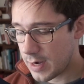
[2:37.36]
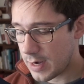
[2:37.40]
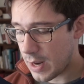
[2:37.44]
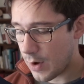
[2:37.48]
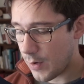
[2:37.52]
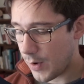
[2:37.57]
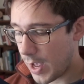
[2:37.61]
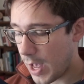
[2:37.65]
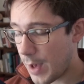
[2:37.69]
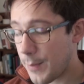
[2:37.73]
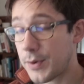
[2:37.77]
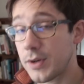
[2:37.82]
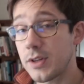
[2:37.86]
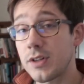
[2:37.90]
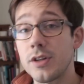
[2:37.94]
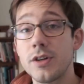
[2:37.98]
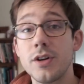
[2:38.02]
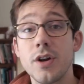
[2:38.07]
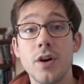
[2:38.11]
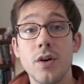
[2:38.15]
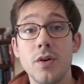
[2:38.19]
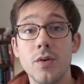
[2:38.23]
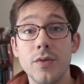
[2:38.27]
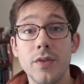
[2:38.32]
Now I happen to
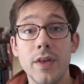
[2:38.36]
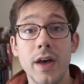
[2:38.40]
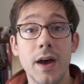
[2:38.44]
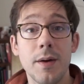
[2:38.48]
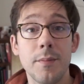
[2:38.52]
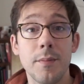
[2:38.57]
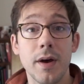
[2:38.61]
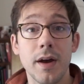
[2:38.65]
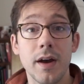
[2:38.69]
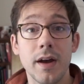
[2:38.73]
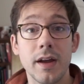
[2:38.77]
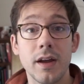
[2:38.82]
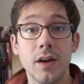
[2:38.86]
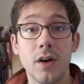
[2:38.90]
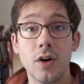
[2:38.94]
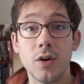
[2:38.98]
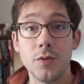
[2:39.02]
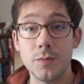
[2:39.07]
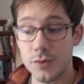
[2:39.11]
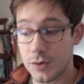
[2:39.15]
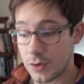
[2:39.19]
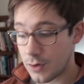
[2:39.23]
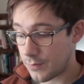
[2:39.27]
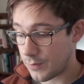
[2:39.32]
know that my
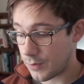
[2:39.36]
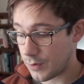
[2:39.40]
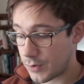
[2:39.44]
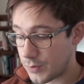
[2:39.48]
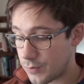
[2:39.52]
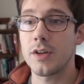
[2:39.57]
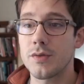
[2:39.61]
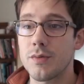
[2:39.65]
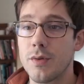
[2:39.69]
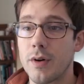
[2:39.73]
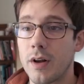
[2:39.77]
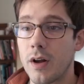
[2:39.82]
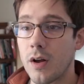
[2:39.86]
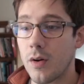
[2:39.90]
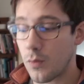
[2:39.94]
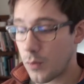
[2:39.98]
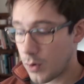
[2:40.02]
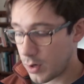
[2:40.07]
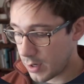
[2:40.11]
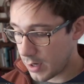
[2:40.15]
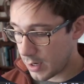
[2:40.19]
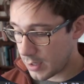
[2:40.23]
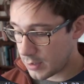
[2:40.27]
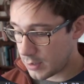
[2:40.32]
home server is running on on
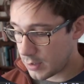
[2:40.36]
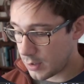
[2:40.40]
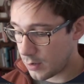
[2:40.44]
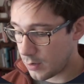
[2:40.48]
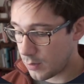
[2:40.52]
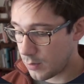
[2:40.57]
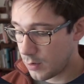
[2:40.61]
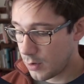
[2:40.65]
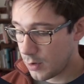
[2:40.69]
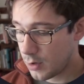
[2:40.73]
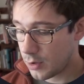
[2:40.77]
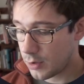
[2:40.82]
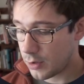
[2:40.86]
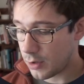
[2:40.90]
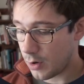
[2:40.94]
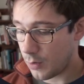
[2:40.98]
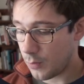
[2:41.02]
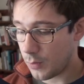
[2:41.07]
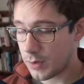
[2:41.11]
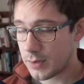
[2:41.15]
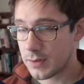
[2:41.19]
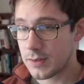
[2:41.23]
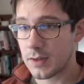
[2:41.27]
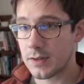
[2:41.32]

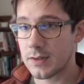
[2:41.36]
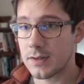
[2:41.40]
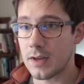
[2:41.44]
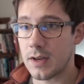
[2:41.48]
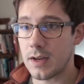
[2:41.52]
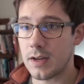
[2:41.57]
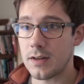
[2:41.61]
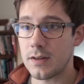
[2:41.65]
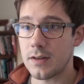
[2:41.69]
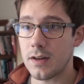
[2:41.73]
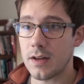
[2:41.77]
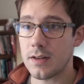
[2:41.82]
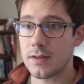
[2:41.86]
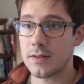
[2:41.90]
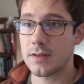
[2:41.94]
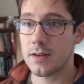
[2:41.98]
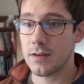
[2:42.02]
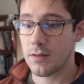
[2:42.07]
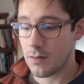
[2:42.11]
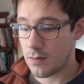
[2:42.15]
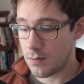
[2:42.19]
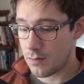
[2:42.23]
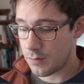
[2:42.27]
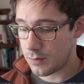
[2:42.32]

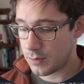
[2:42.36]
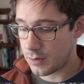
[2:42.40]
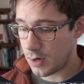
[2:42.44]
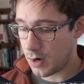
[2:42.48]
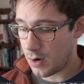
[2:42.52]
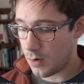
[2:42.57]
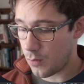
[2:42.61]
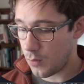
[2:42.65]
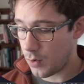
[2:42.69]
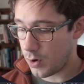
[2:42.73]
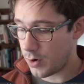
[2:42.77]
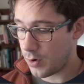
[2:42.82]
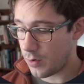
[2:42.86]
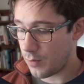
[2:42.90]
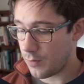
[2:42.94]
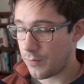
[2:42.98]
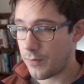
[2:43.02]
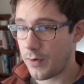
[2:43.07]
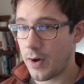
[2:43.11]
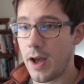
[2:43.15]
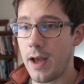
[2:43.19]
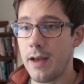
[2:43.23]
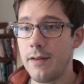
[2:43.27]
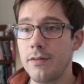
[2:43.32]

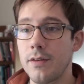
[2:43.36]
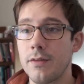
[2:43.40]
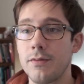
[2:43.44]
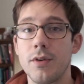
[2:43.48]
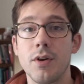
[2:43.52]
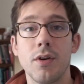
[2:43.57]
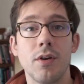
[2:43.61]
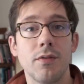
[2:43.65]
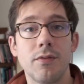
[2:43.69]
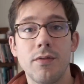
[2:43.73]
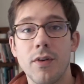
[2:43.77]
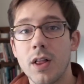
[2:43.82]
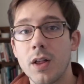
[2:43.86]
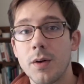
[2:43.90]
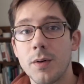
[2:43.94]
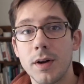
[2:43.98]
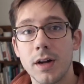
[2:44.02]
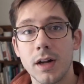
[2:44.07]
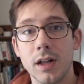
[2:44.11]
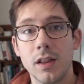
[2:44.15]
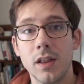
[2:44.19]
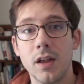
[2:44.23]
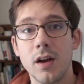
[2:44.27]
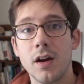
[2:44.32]
192.168.0.105. If you're following
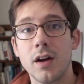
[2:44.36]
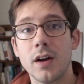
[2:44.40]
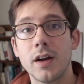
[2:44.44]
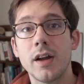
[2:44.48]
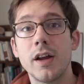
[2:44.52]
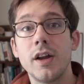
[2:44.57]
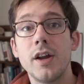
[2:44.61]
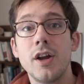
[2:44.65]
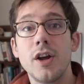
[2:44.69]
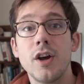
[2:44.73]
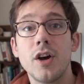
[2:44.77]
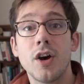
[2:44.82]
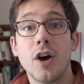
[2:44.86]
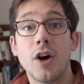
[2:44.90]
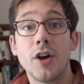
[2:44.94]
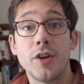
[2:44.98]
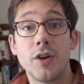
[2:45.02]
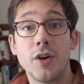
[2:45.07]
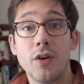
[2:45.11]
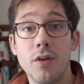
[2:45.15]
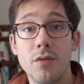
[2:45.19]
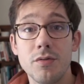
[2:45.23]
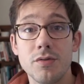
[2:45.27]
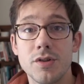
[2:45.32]
along on
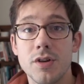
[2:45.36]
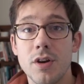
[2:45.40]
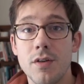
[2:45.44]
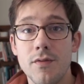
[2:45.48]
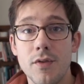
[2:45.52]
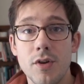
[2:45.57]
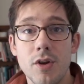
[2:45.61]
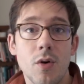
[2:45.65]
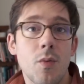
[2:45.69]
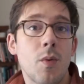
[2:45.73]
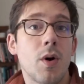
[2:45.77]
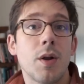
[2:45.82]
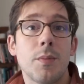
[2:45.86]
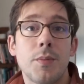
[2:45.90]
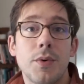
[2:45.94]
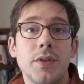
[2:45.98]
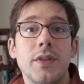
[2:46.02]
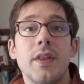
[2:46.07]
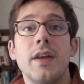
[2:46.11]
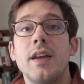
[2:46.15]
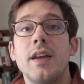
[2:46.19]
your own server, you'll want to put